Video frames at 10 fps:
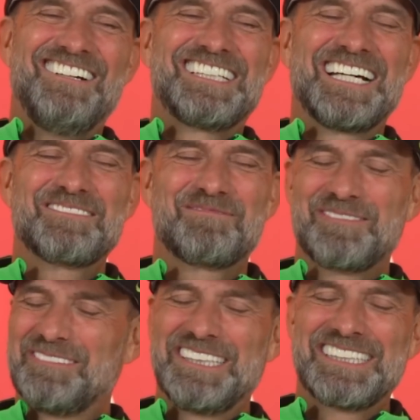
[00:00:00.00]
will just
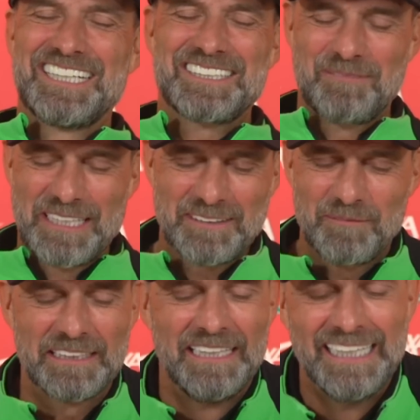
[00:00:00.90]
will just smash him.
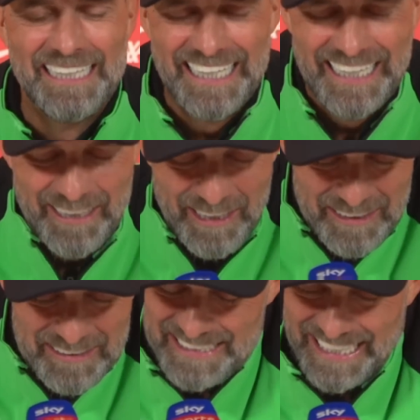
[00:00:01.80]
But uh,
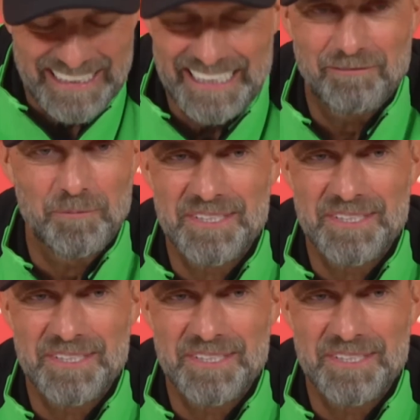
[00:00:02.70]
second from